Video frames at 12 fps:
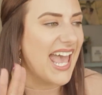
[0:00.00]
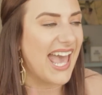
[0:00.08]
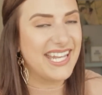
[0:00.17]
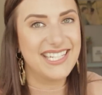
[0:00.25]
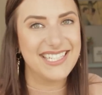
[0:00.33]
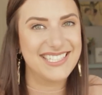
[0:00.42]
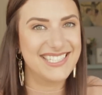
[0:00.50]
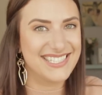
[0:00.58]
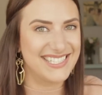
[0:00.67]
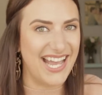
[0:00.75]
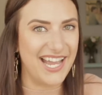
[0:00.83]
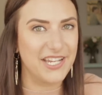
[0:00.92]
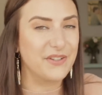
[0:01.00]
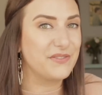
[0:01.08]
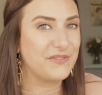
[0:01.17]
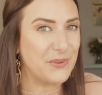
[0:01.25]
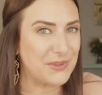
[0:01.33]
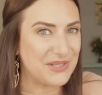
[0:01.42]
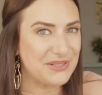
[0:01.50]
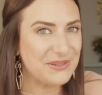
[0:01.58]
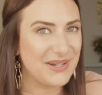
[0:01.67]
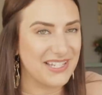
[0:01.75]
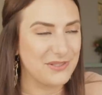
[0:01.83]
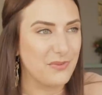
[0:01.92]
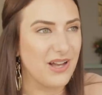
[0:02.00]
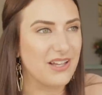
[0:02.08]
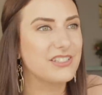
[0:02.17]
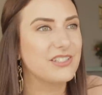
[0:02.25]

any design for you as well.